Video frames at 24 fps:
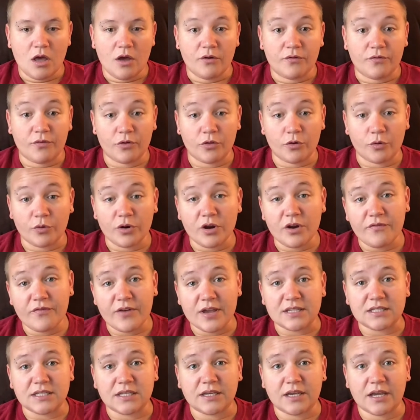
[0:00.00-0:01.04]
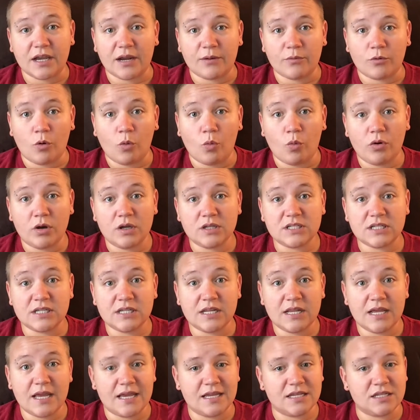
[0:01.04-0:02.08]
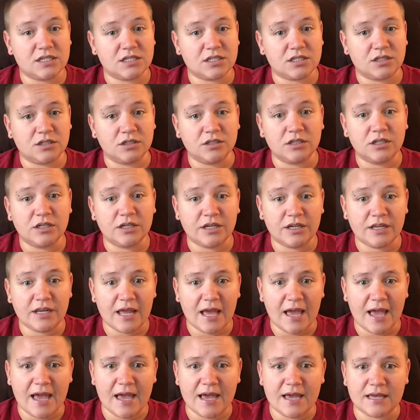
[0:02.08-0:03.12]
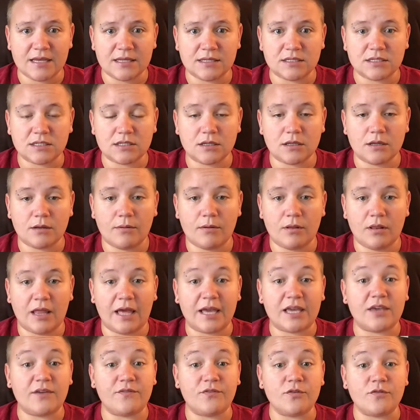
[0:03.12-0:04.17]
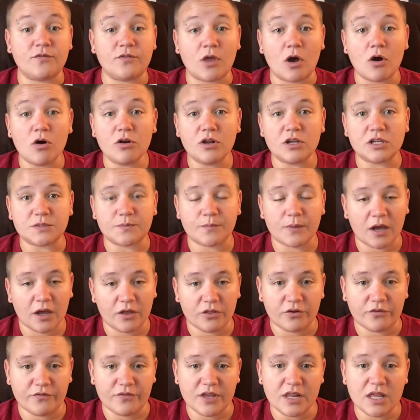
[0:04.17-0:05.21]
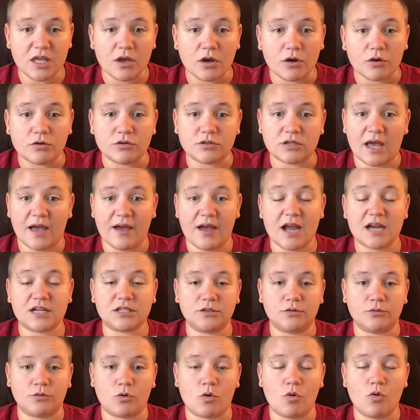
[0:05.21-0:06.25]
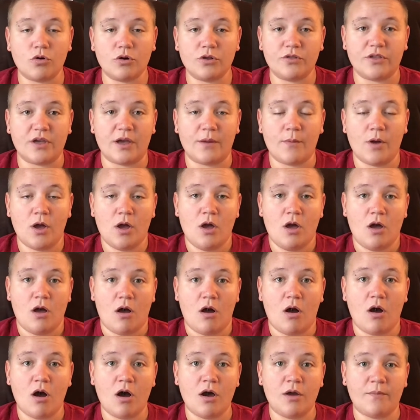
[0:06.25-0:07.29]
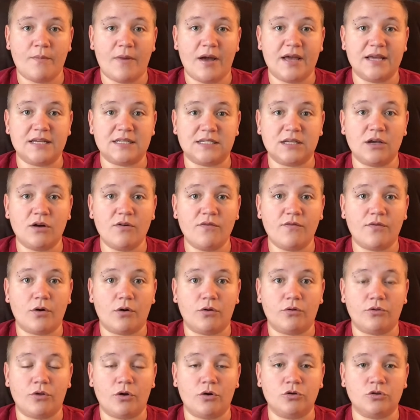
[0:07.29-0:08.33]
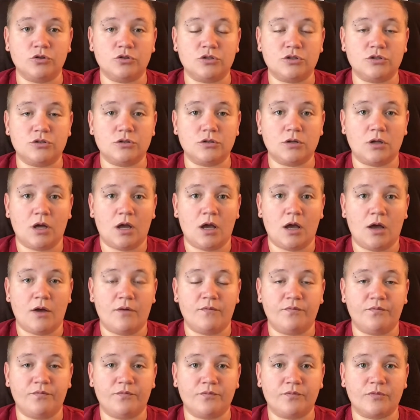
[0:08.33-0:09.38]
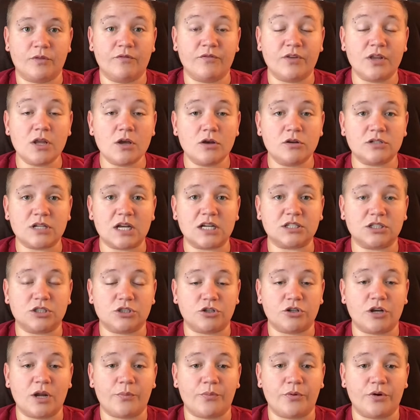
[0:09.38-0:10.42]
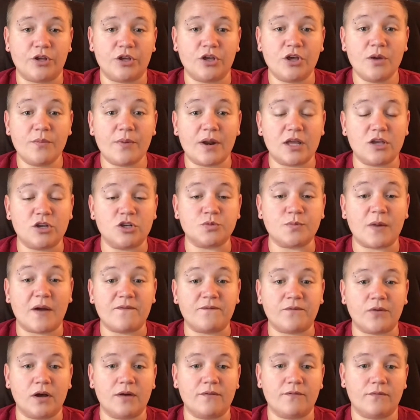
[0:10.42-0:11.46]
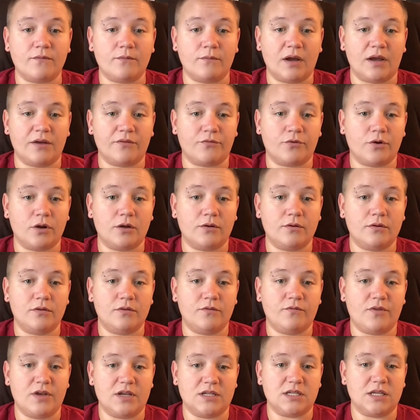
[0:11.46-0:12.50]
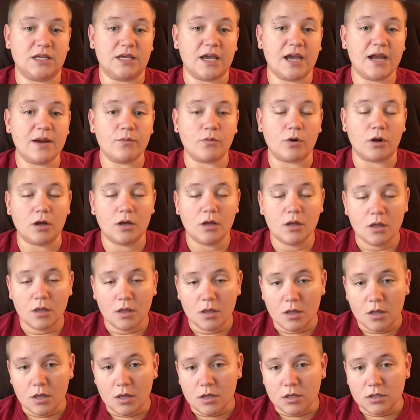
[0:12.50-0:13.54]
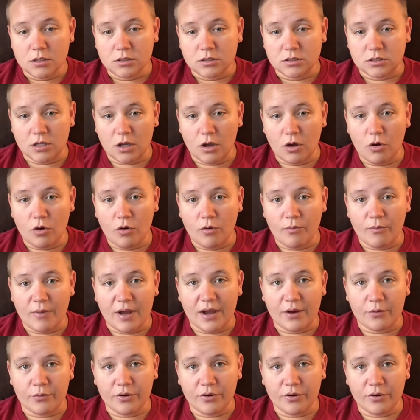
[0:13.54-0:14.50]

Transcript: for the rear-facing camera wasn't as good as, like if you've noticed my other videos, I actually recorded them on my cell phone. Those videos actually turned out pretty good, but I used my front-facing camera. So my